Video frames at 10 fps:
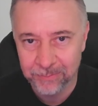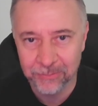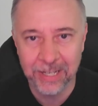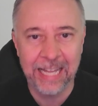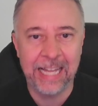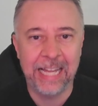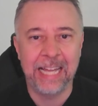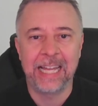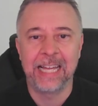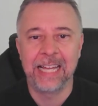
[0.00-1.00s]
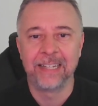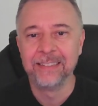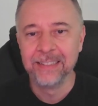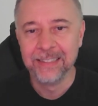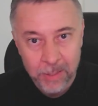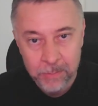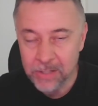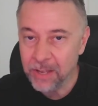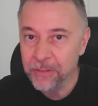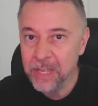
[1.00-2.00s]

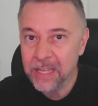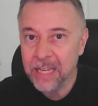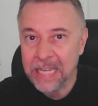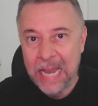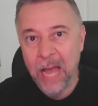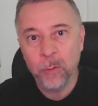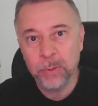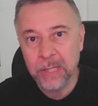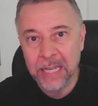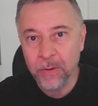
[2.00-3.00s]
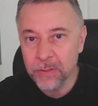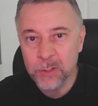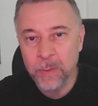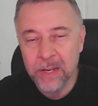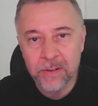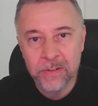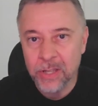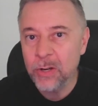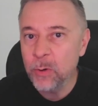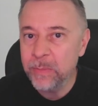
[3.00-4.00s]
Because I think I can outplay all the spenders
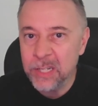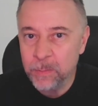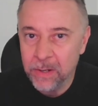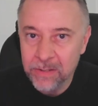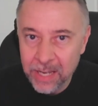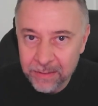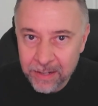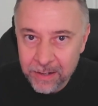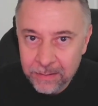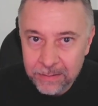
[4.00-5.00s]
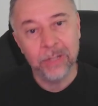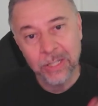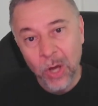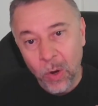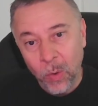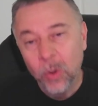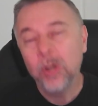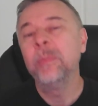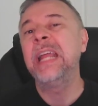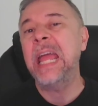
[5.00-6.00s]
and the no money spenders out there? Not only
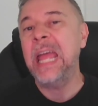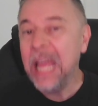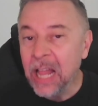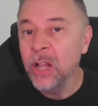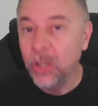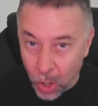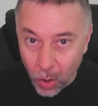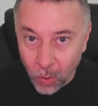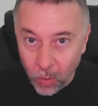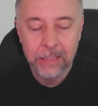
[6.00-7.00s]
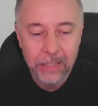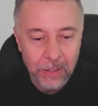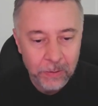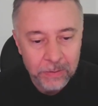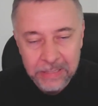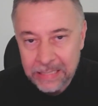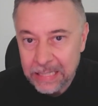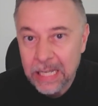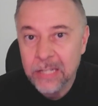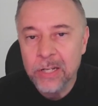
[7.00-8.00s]
no, but hell no. No,
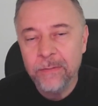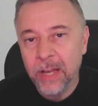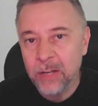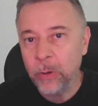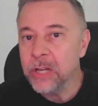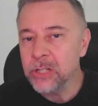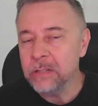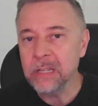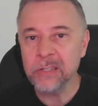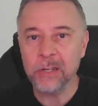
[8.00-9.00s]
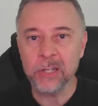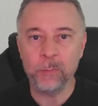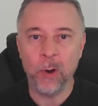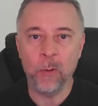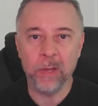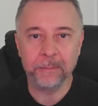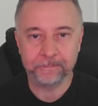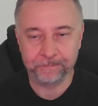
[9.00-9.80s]
it's an evaluation, it's an experiment.